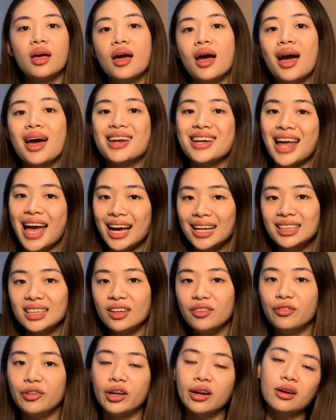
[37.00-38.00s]
An
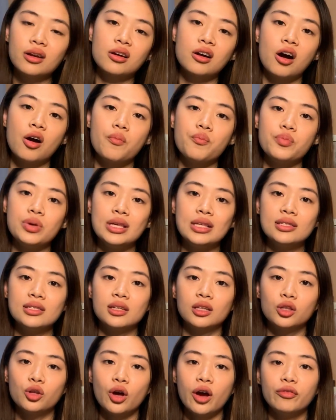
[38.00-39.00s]
active income means
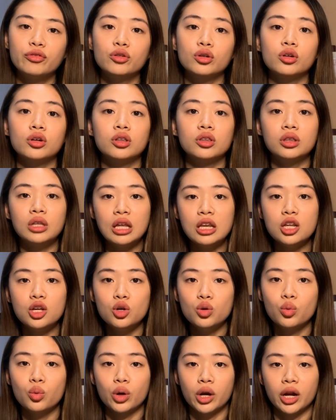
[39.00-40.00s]
that you have to
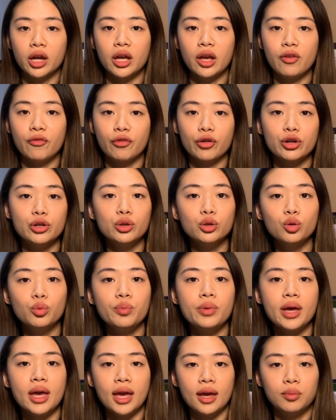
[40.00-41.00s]
continue working for you to
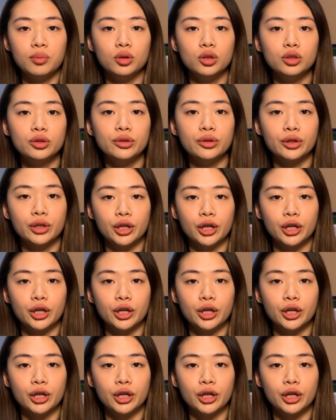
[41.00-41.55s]
be able to